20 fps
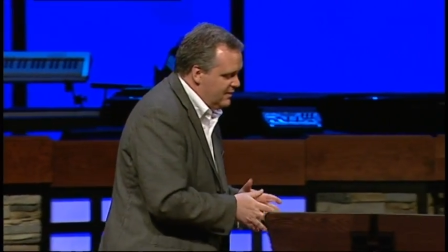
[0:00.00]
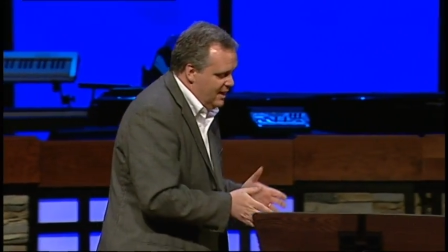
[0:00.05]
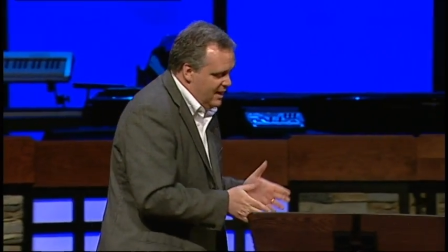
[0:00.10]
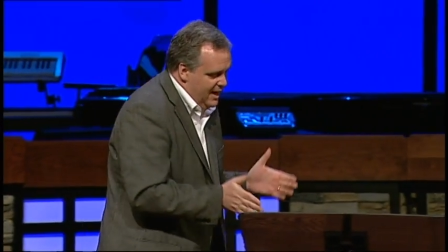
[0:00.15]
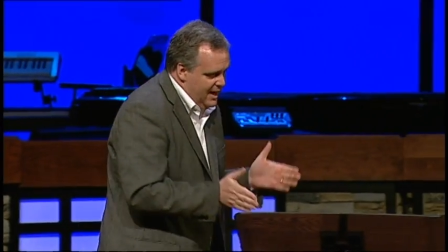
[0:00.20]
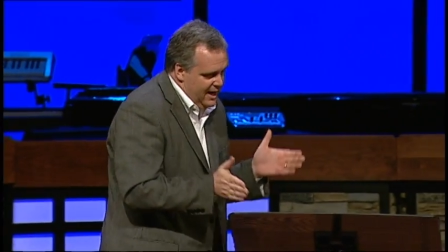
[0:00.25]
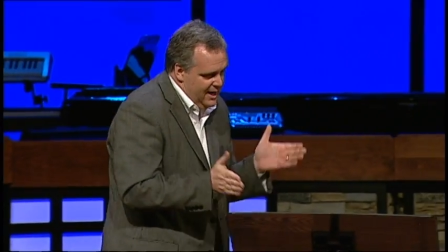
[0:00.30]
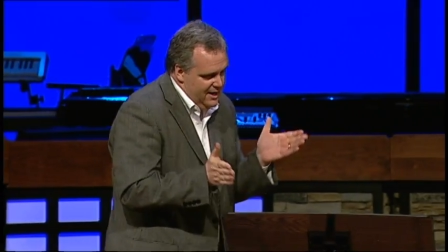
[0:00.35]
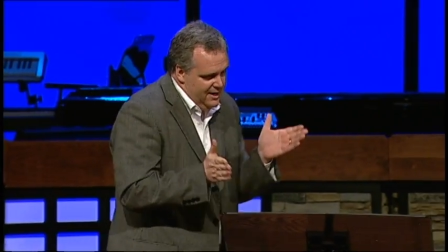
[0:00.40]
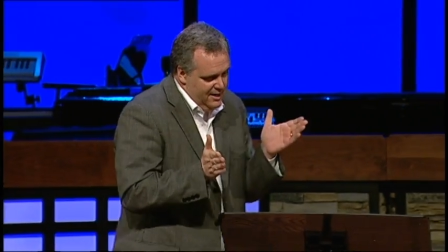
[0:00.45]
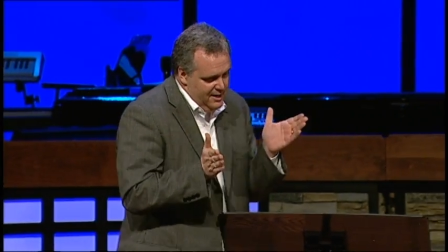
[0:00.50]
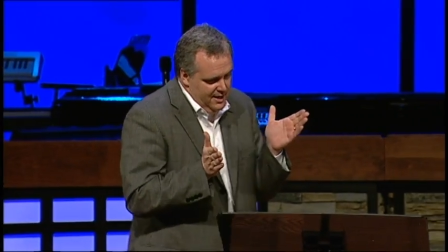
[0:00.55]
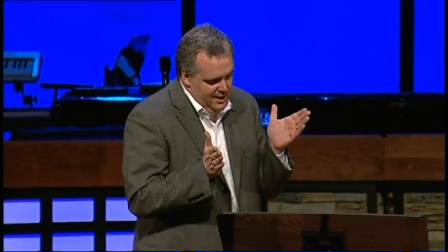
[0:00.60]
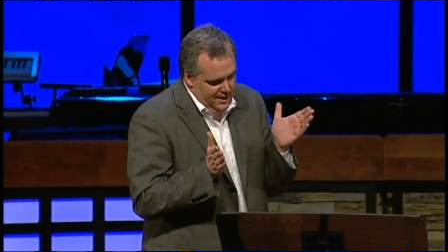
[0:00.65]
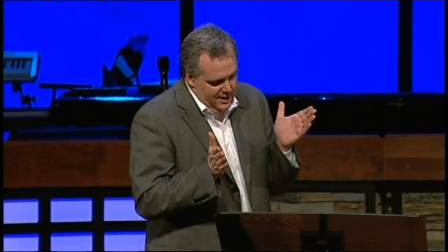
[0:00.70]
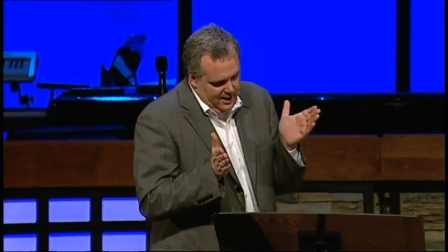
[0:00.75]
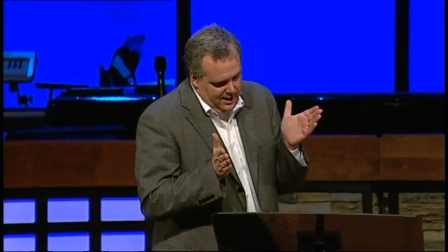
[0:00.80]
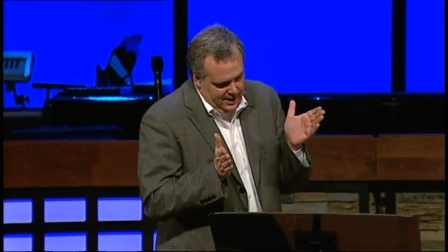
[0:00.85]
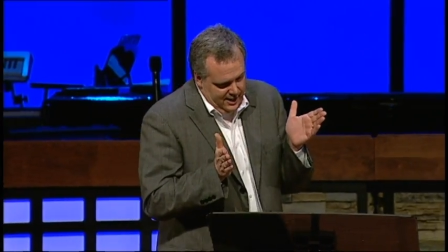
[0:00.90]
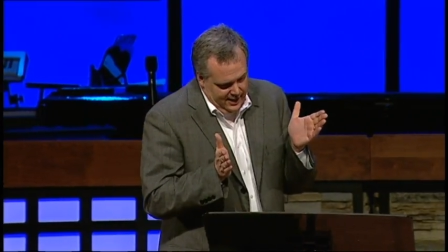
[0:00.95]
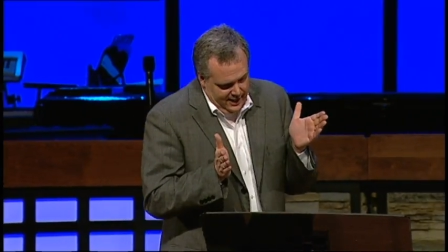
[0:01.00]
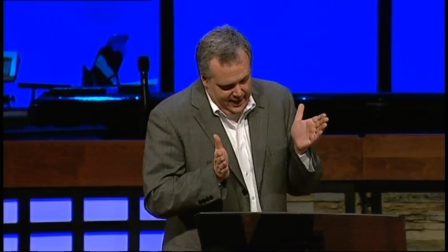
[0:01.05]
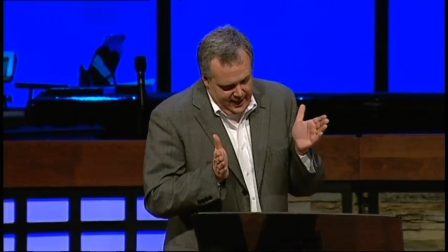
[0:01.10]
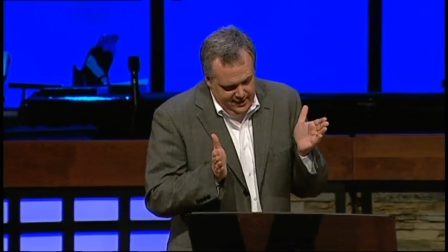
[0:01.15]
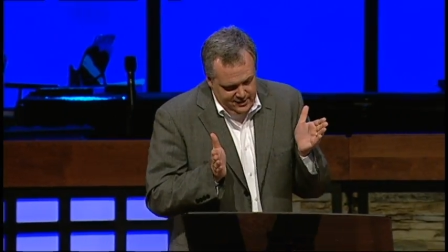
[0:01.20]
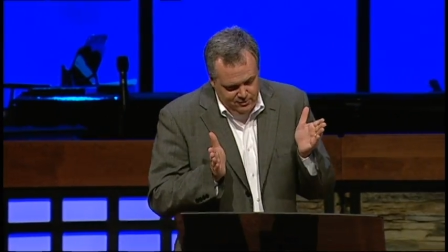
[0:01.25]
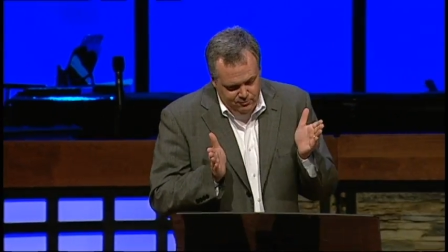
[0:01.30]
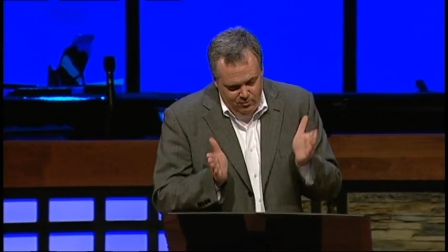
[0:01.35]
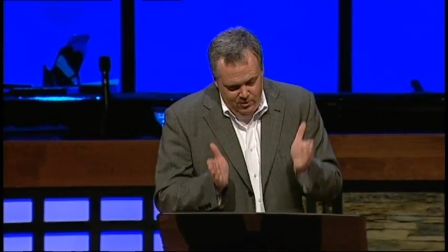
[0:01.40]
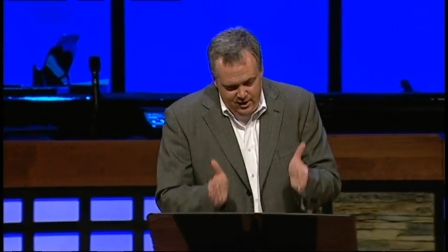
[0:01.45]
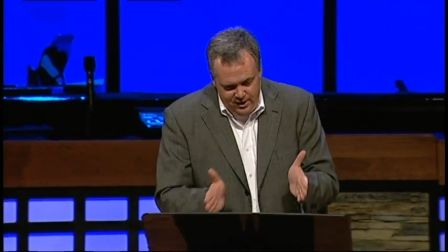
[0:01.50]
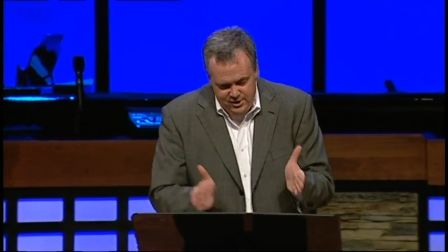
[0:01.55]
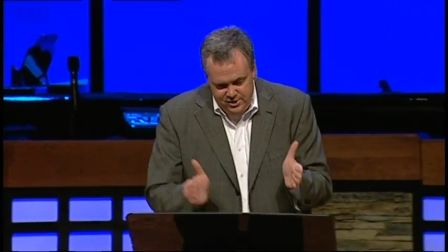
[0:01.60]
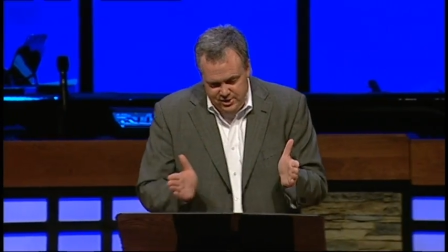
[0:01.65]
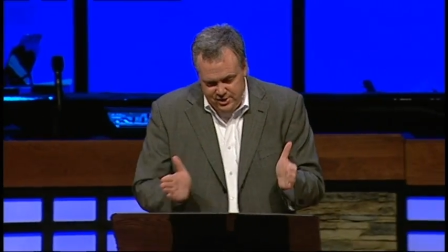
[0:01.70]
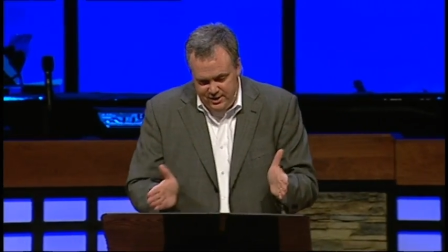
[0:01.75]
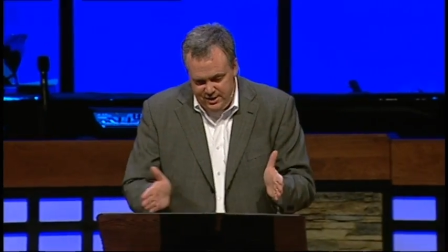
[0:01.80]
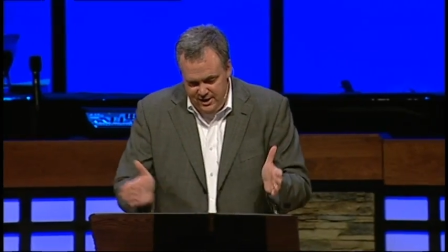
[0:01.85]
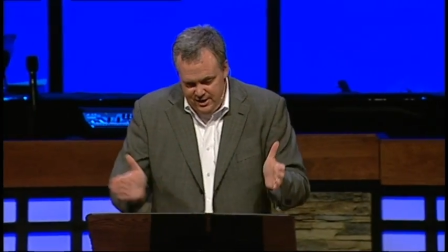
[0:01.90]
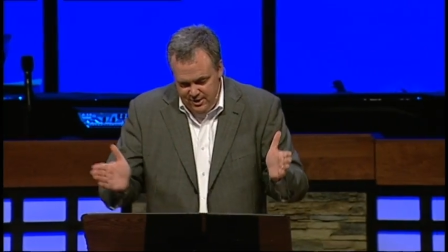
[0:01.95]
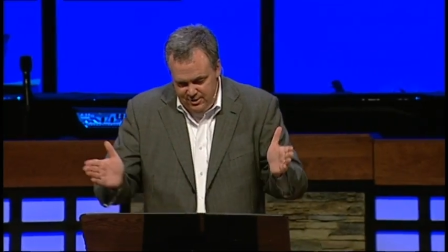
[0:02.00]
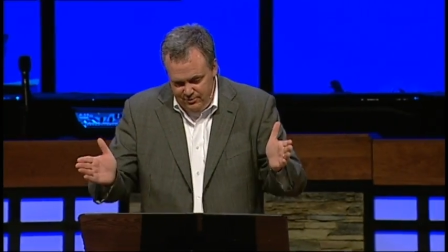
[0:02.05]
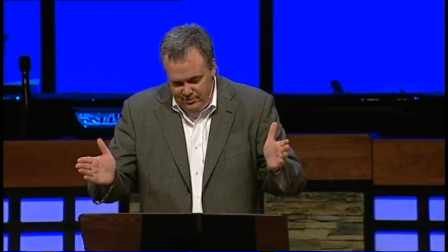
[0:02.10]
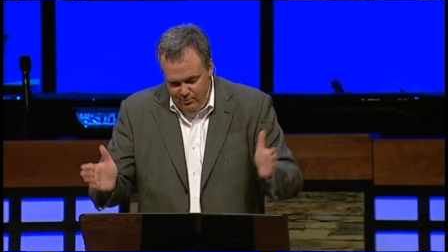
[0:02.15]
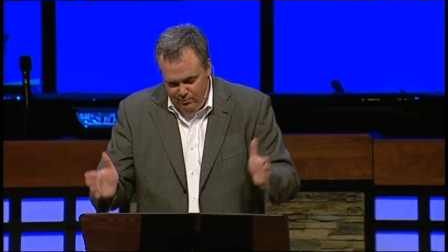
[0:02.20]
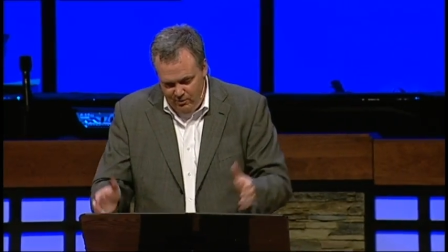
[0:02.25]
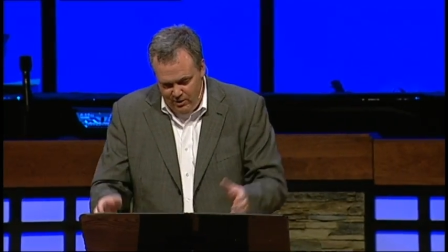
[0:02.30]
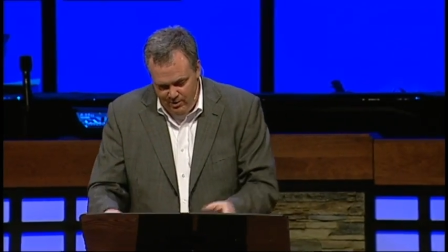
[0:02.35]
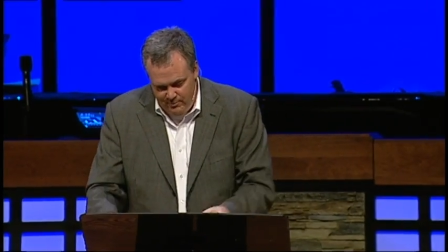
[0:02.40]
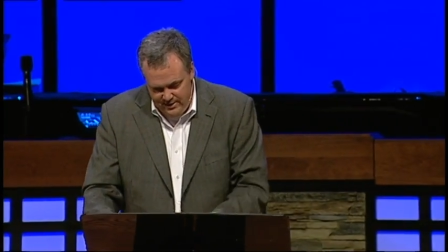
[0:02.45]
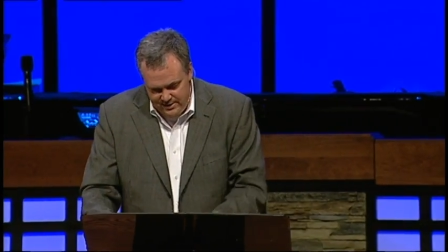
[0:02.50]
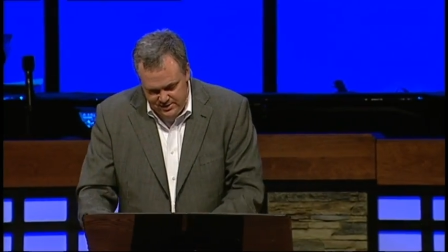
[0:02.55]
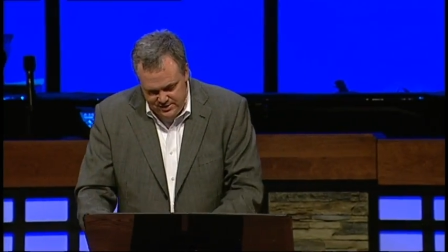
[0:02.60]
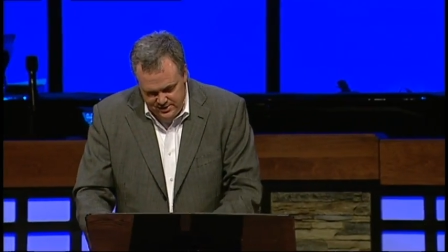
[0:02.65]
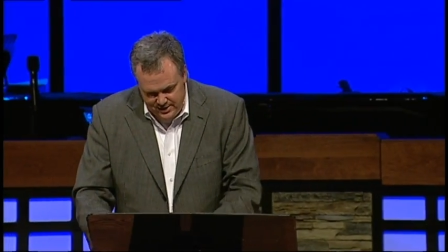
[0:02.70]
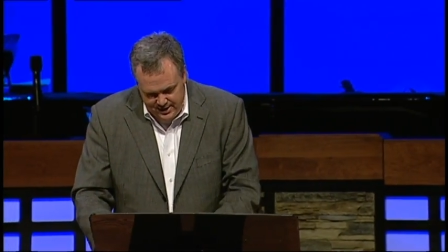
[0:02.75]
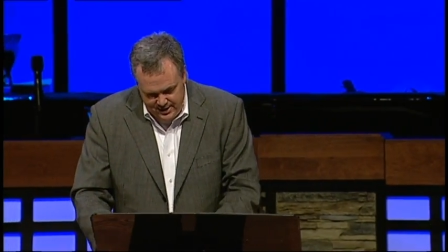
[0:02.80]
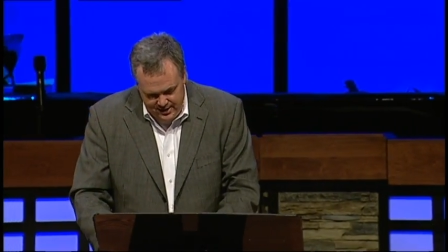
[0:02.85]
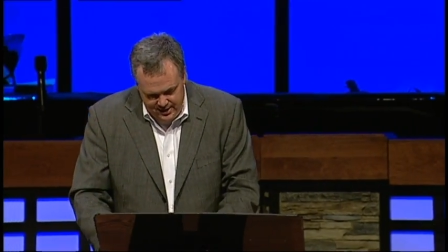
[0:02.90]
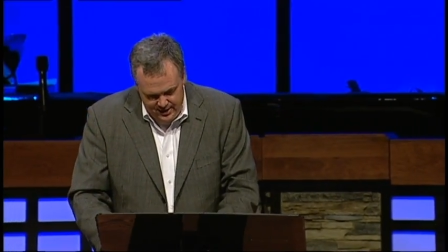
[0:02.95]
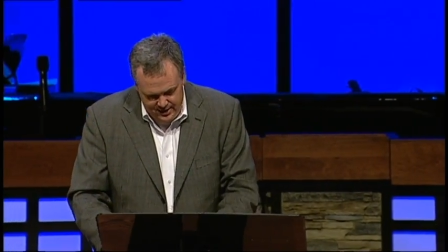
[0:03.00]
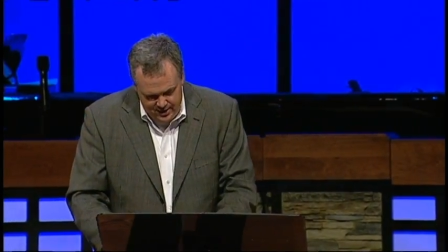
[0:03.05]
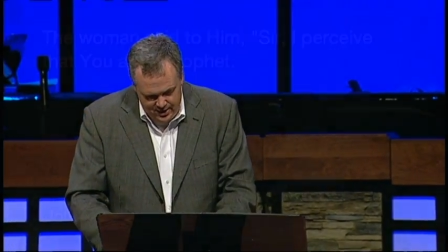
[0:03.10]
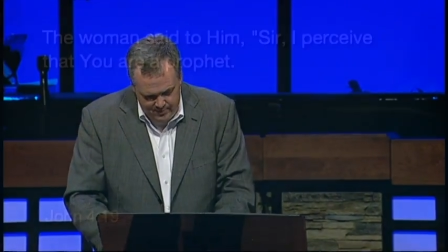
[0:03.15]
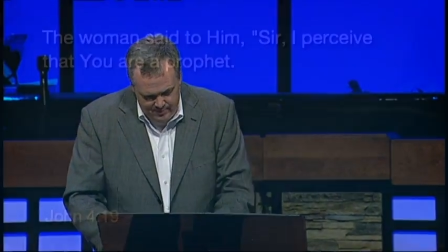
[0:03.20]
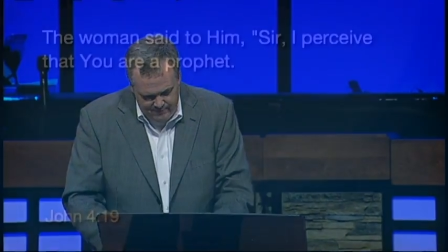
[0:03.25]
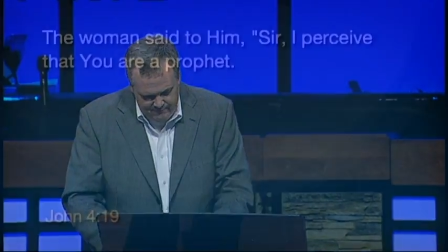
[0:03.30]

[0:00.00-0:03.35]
And, uh, and what does she do? The woman said to him